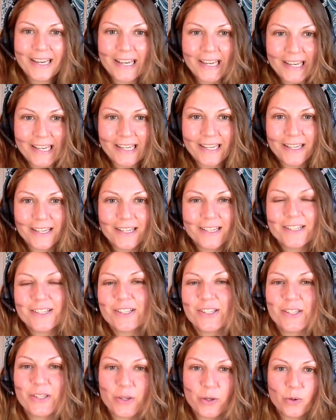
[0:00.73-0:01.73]
Hey,
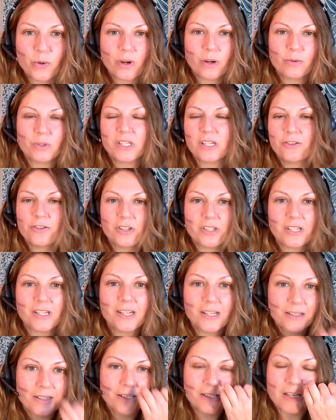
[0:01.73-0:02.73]
so I was interested
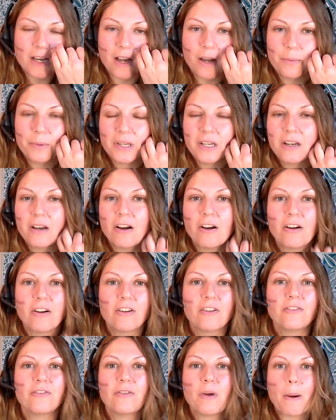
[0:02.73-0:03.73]
in the topic
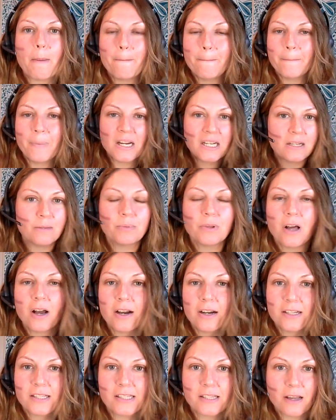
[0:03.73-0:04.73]
of money
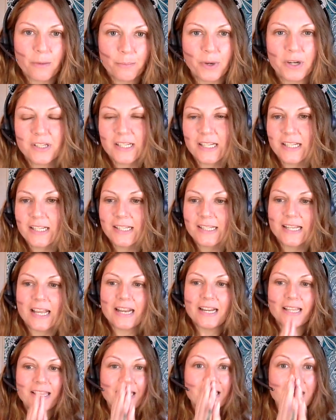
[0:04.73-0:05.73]
blocks, abundance,
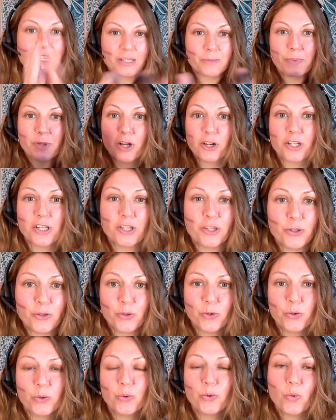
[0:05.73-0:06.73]
anything that's blocking
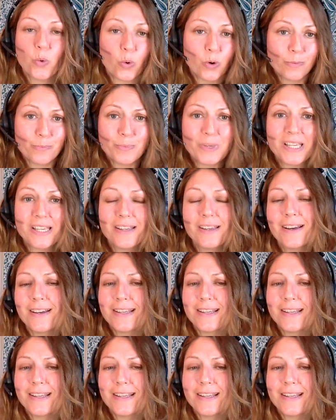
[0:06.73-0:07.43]
you or me.